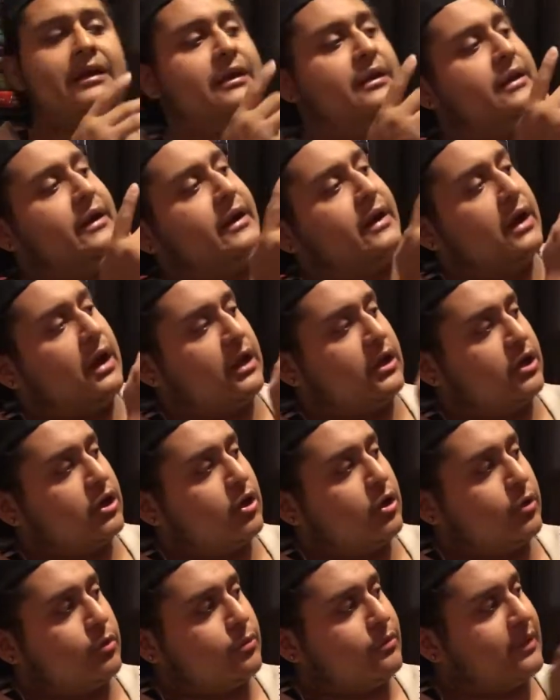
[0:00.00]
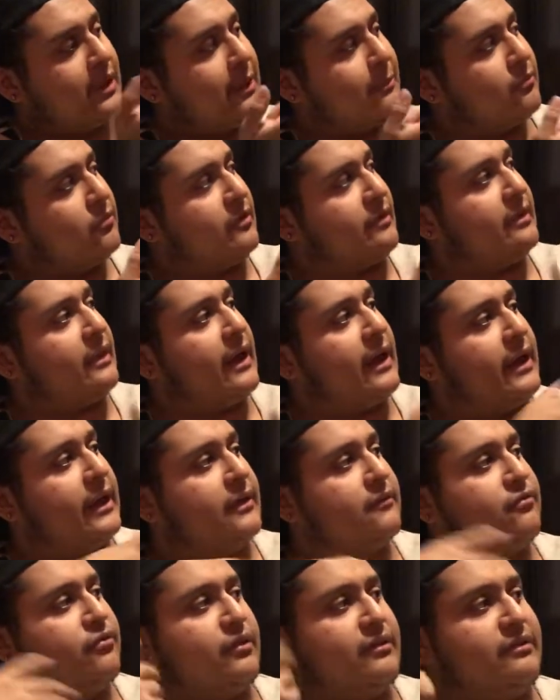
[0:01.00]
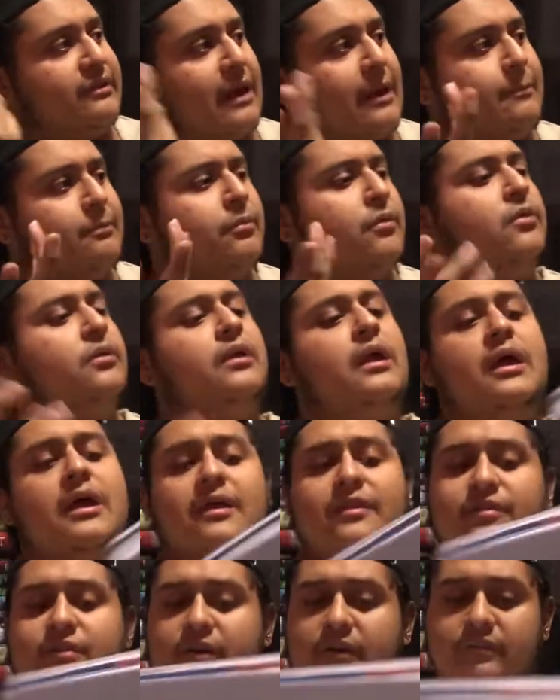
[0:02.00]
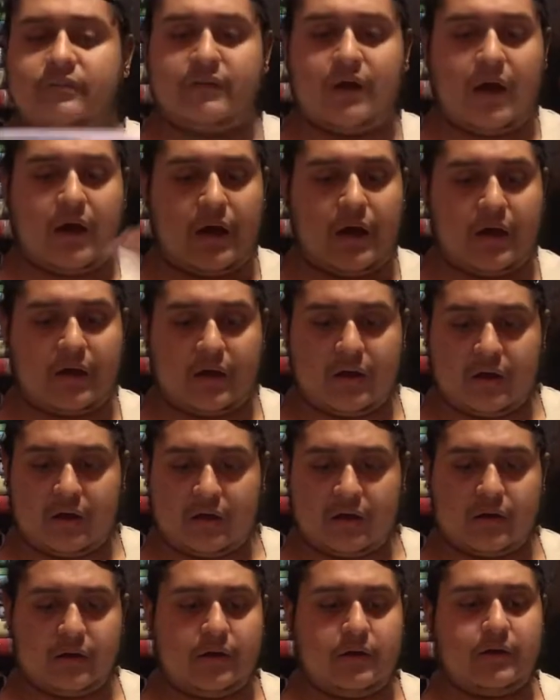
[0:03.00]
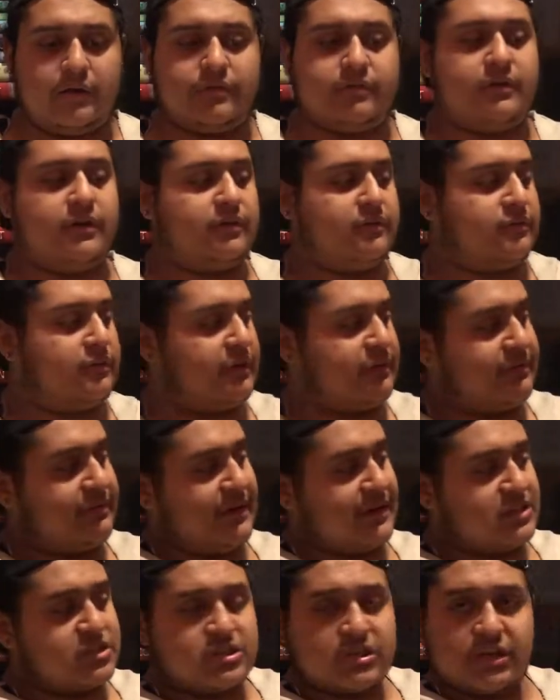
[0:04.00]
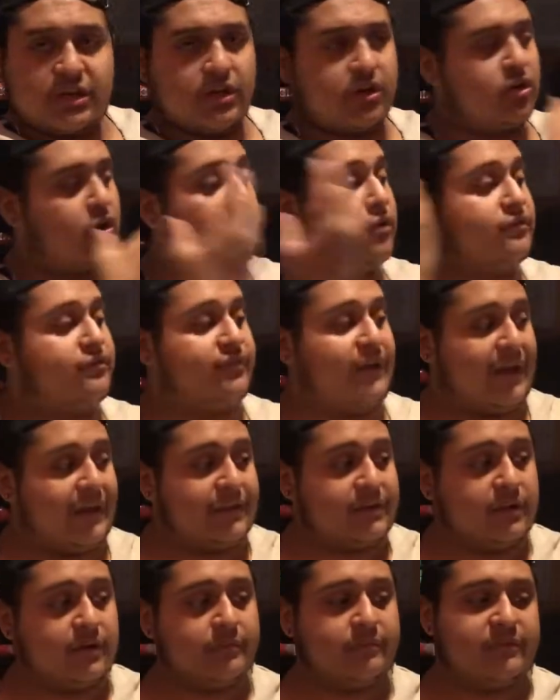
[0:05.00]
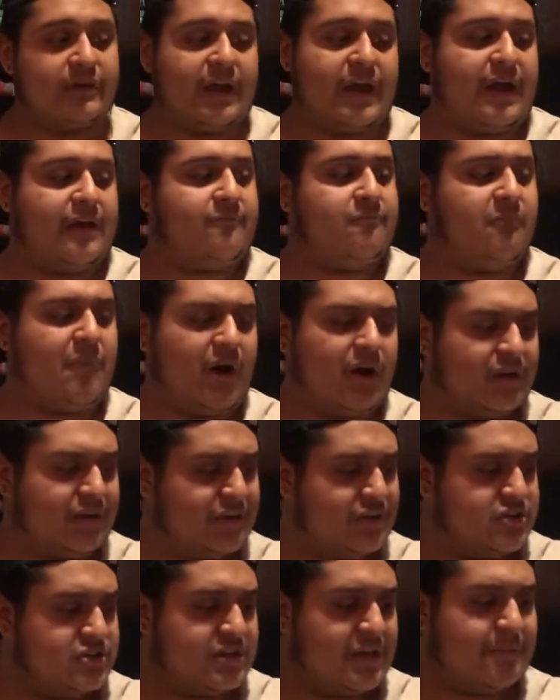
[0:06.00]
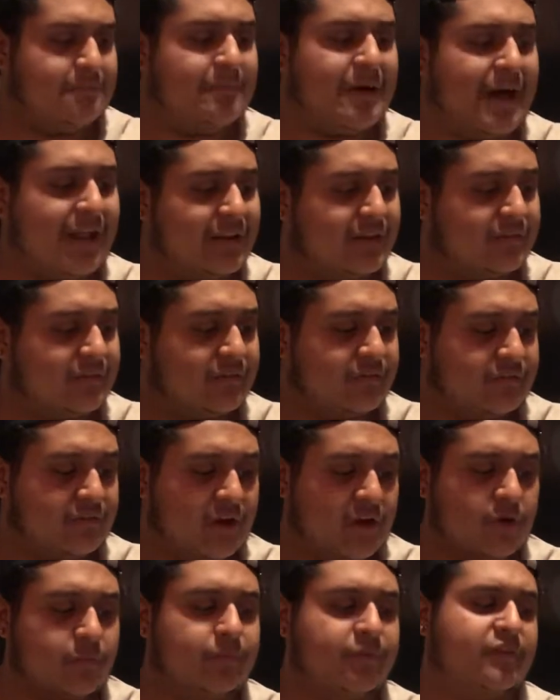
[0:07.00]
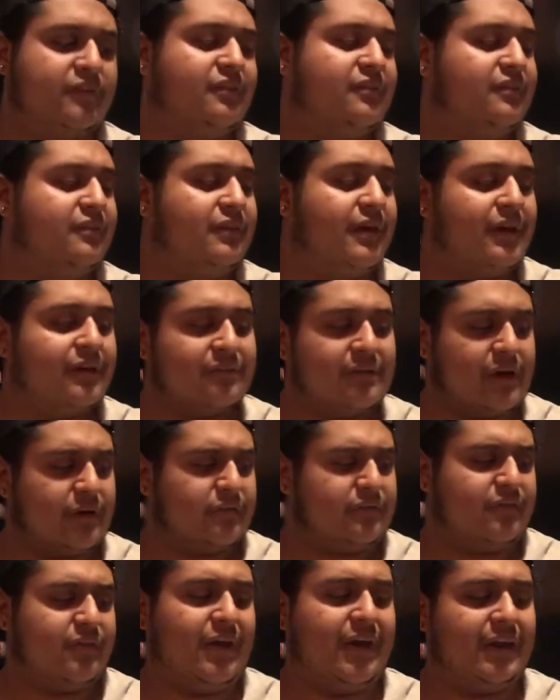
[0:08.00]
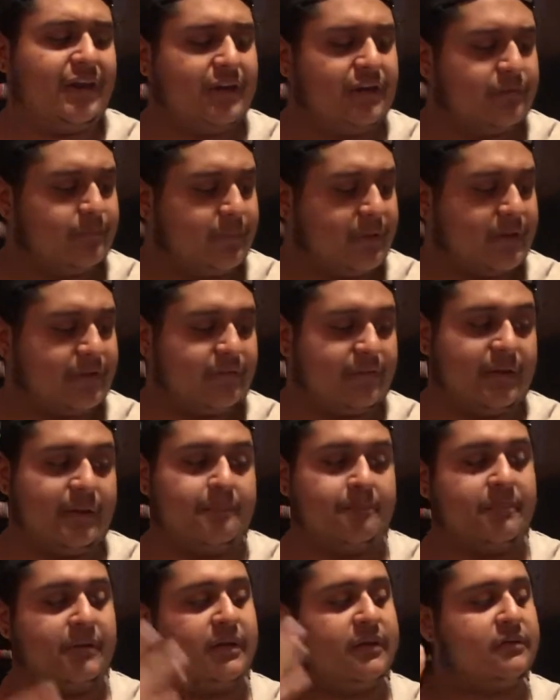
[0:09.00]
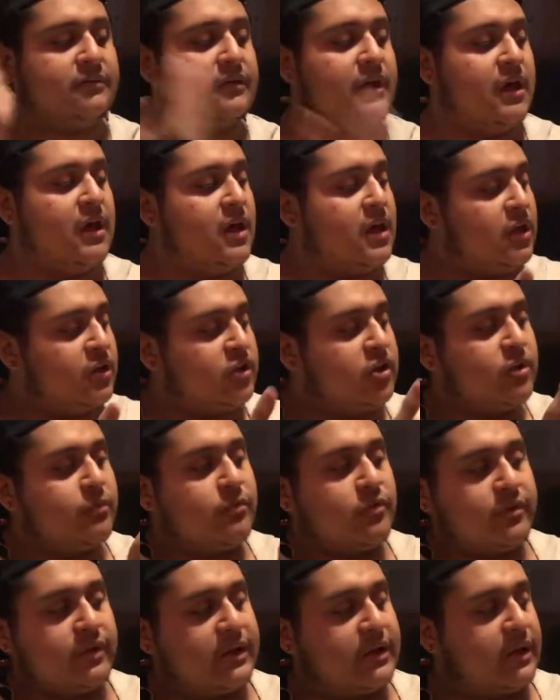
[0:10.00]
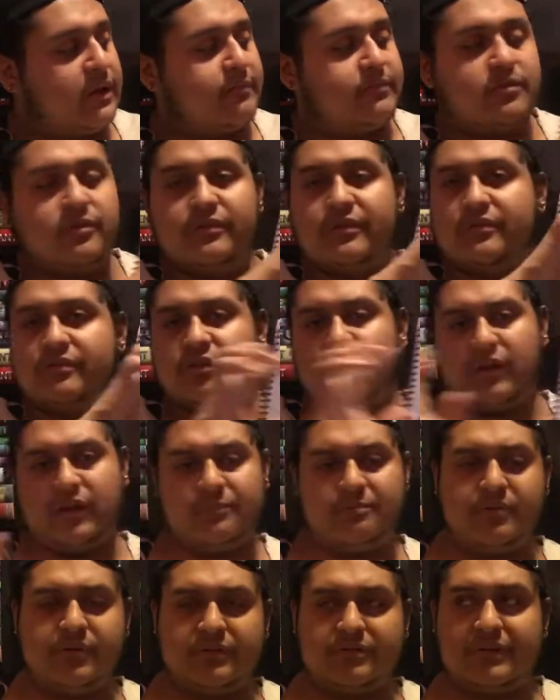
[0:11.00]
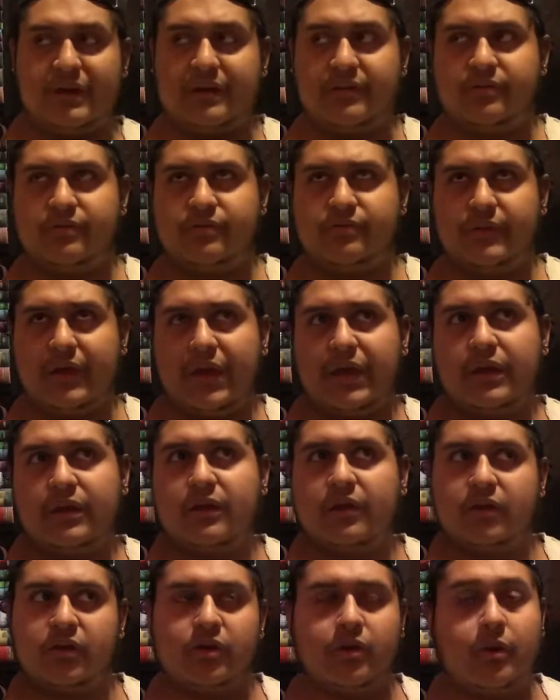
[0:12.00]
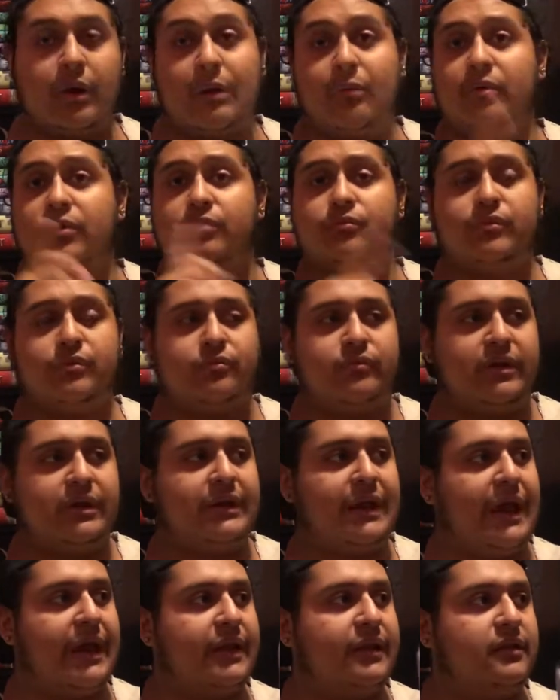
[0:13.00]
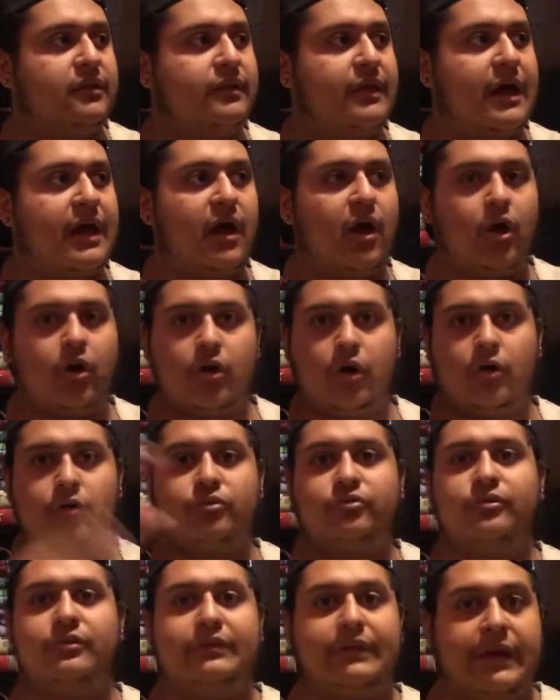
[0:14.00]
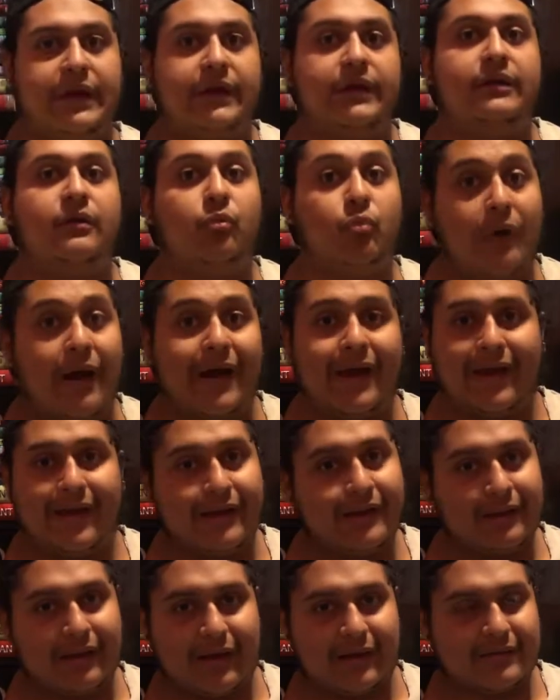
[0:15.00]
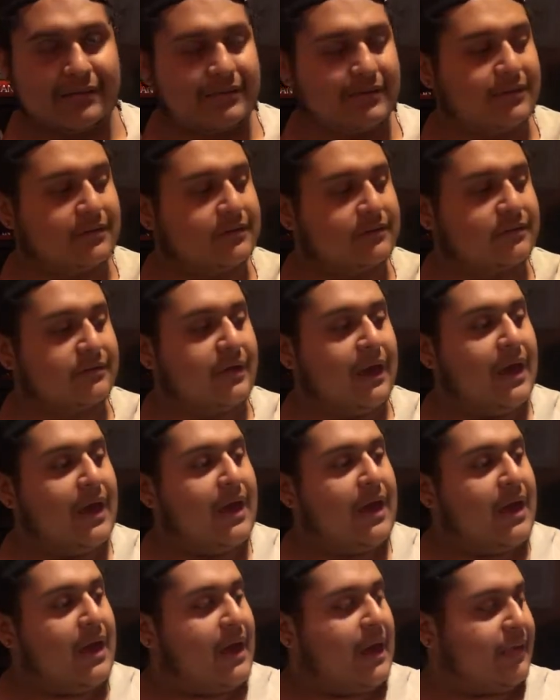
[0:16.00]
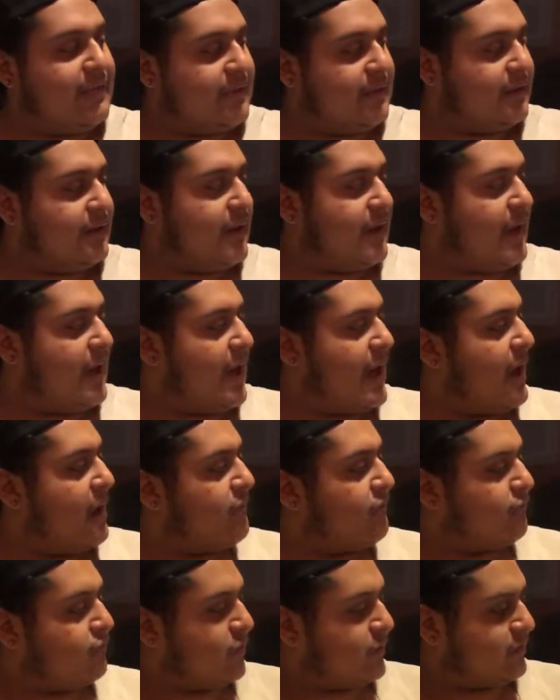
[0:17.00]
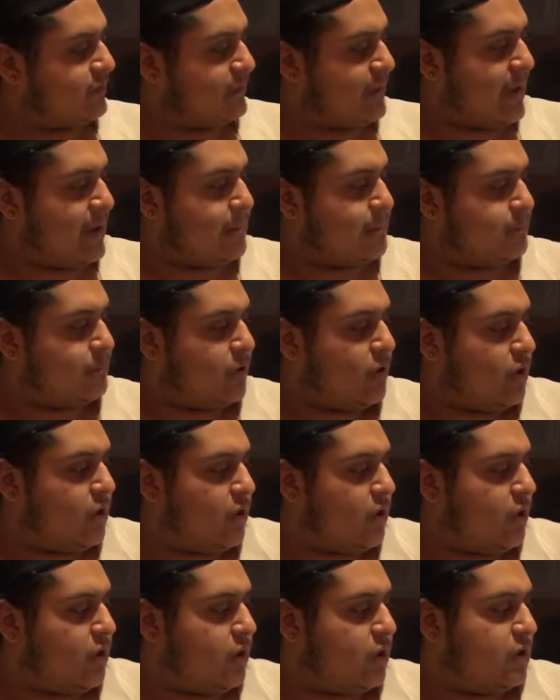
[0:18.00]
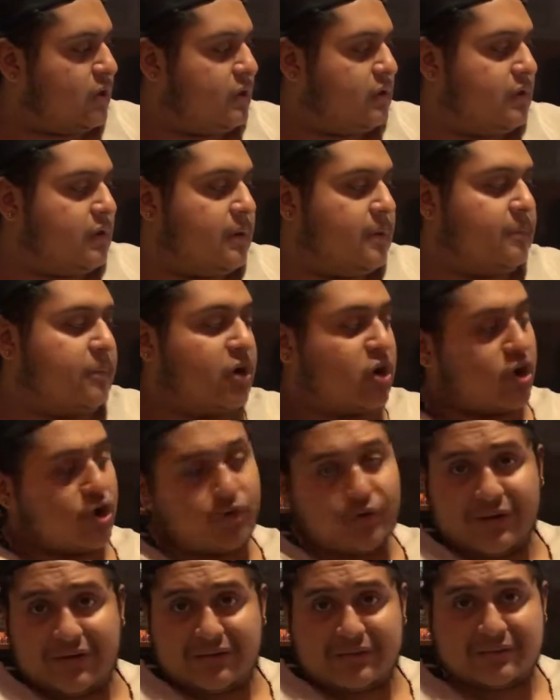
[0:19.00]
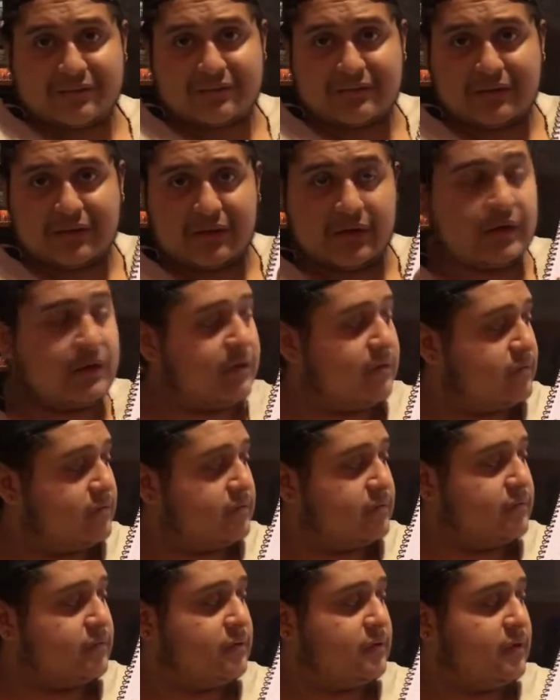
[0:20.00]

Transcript: then I color code them with, like, for example, there's a section here called fandoms. I have Mockingjay, Ballads of Songbirds and Snakes, House of Hades, Blood of Olympus, New Moon Eclipse. So these are like books I think, you know, I want to reread, and that are also like YA classics. And then I have, for example, Currents is